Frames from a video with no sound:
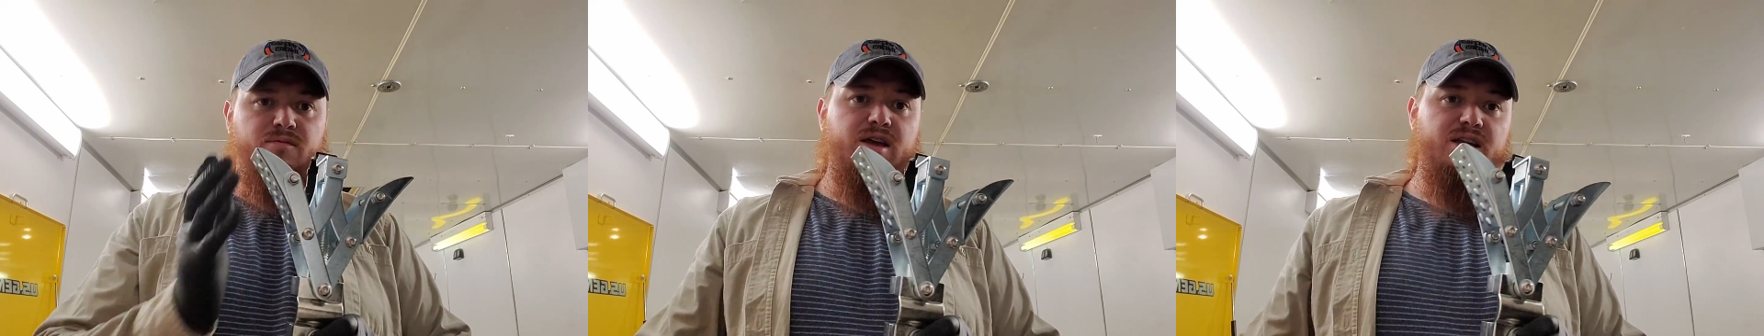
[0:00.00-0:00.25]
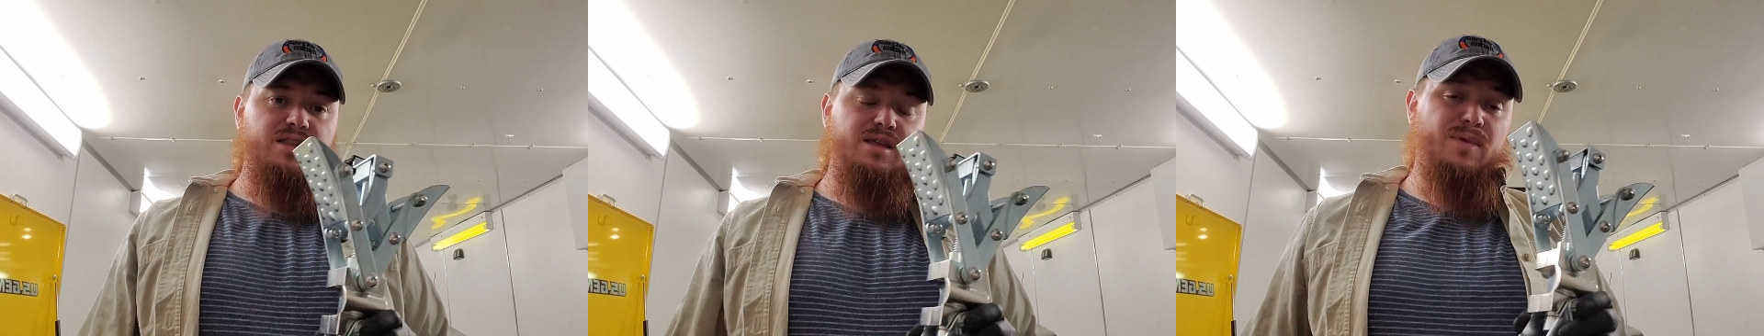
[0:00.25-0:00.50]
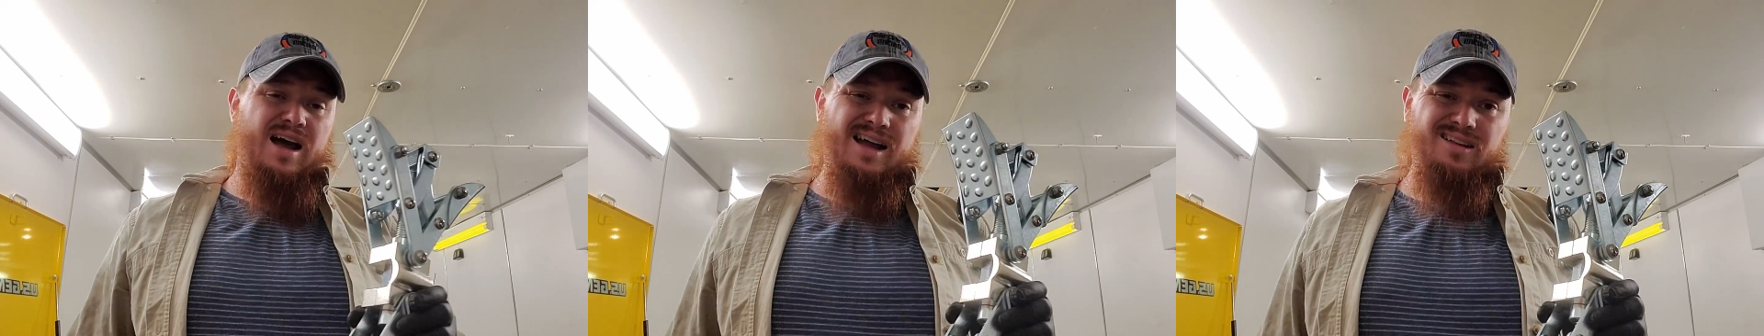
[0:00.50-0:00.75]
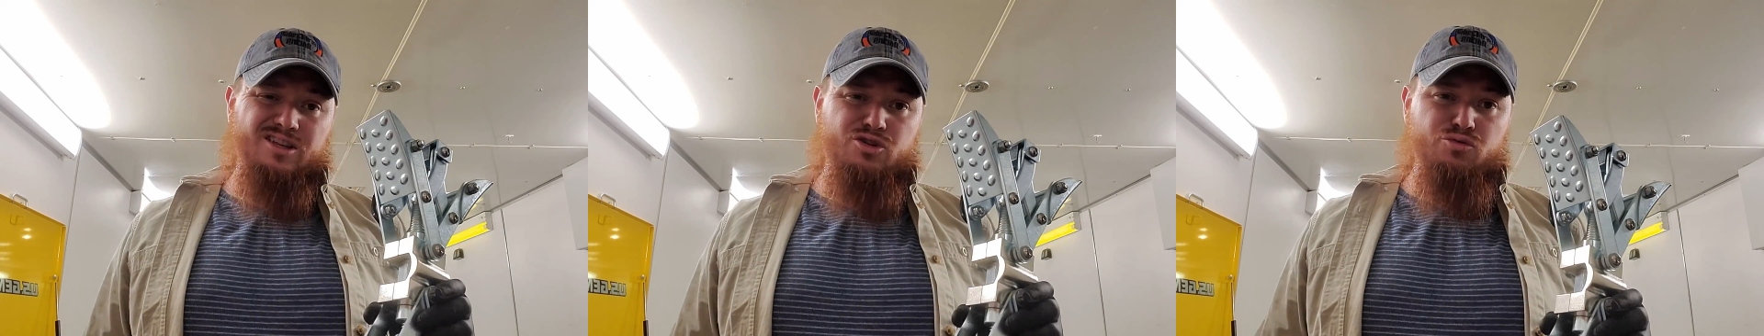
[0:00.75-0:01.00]
making them
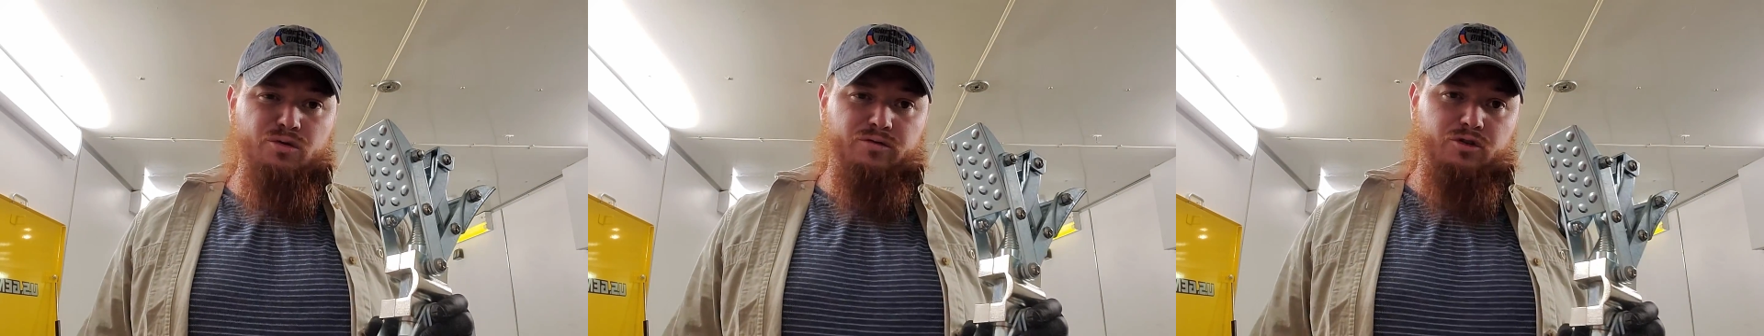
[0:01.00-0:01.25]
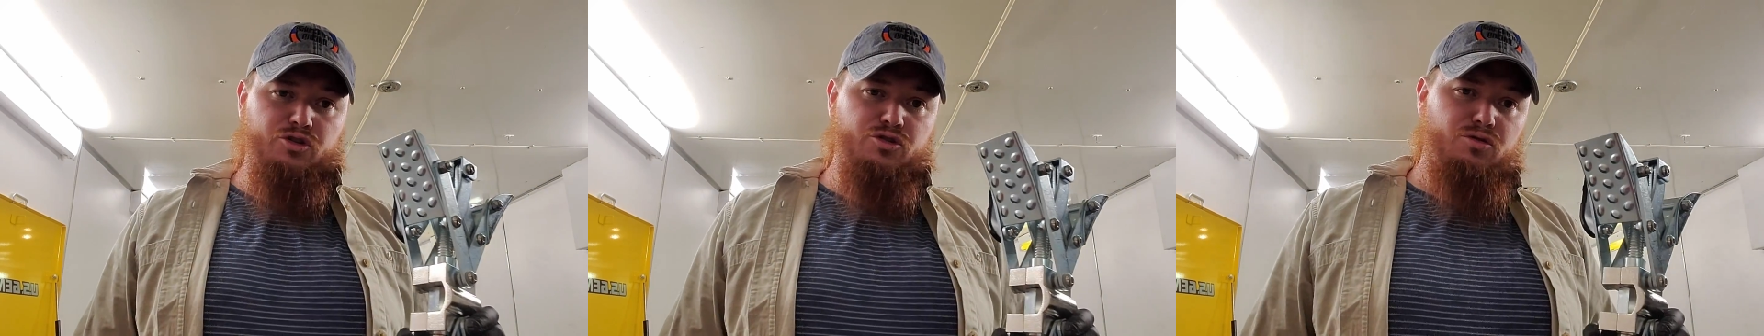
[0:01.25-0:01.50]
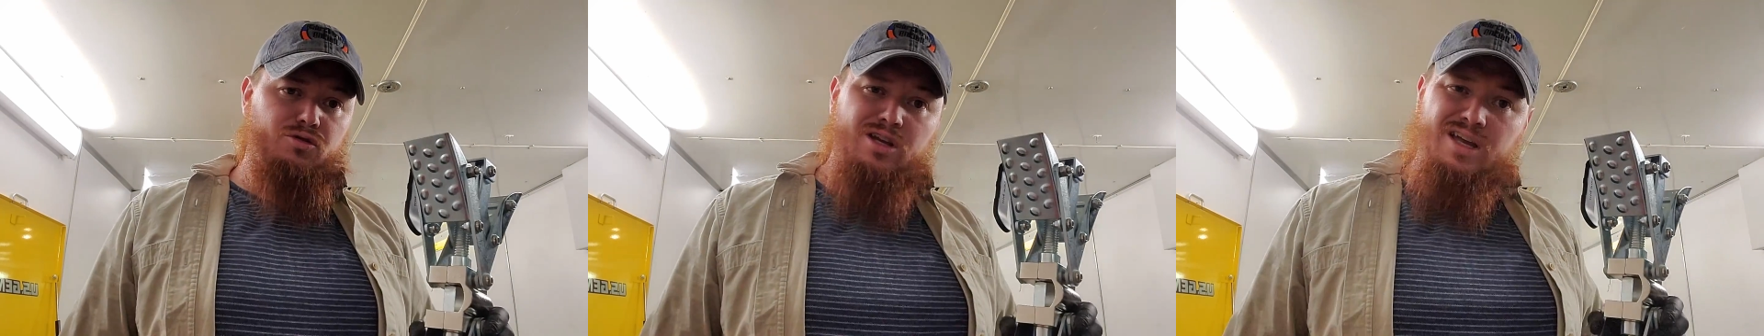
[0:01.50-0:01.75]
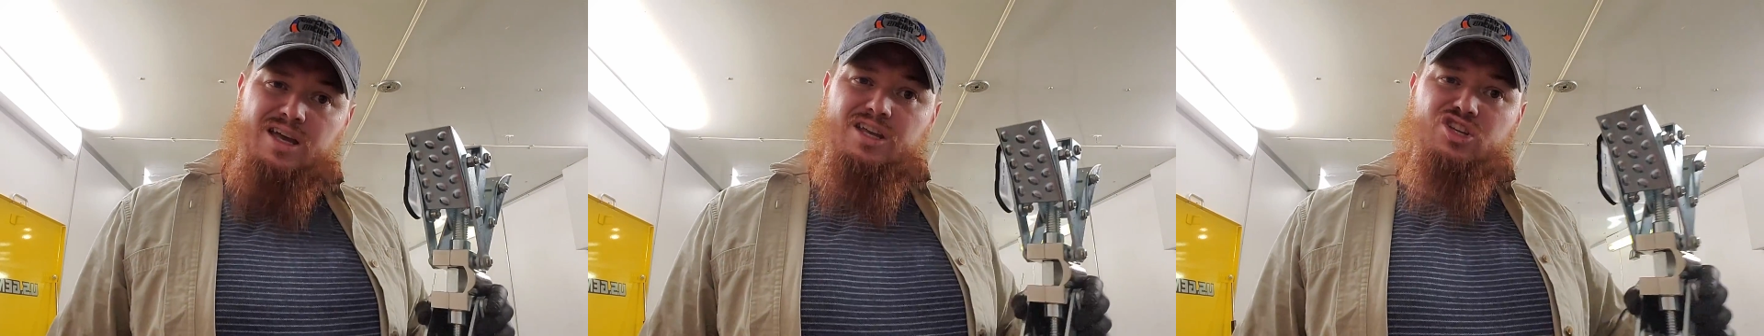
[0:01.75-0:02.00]
highly universal,
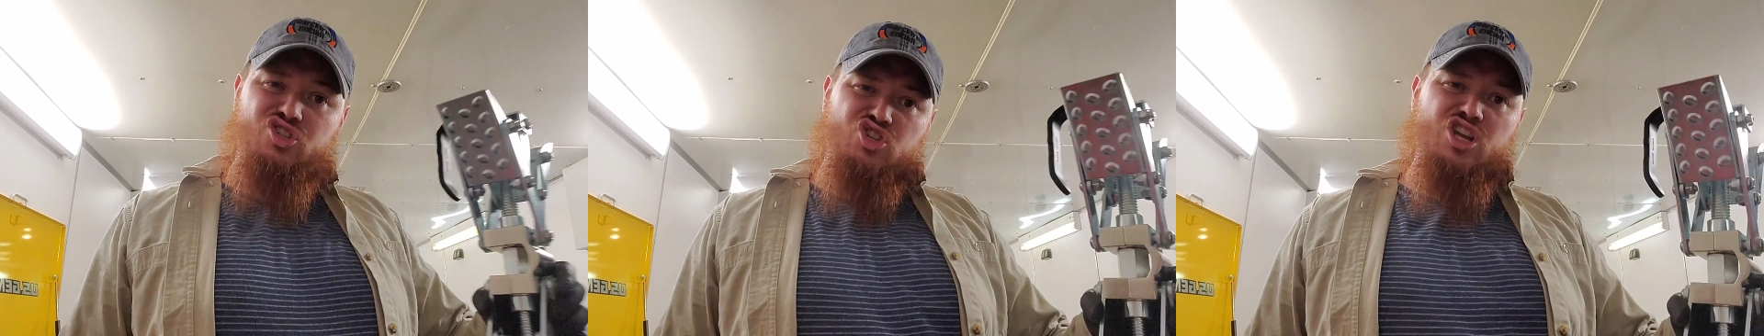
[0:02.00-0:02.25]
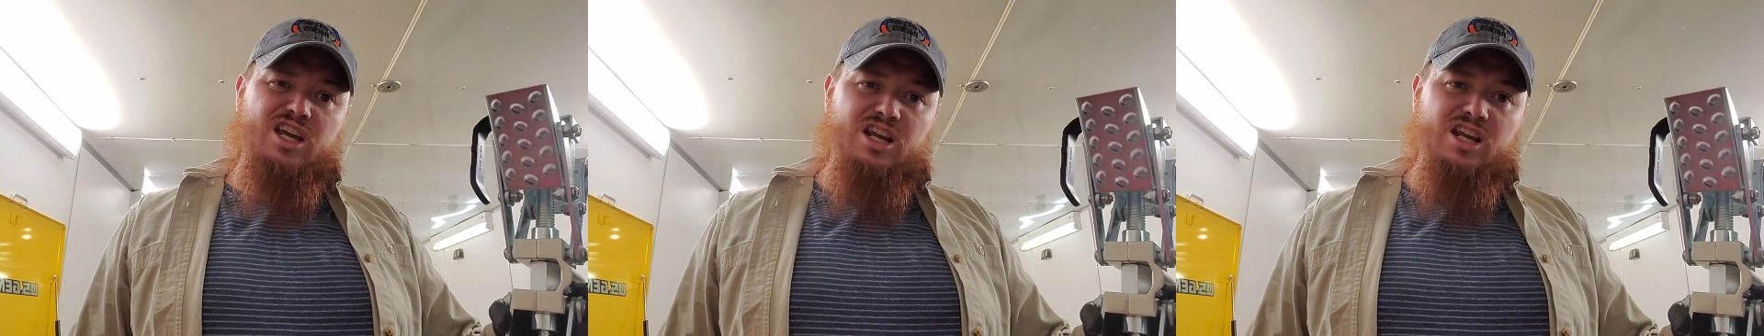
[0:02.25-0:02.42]
and you stick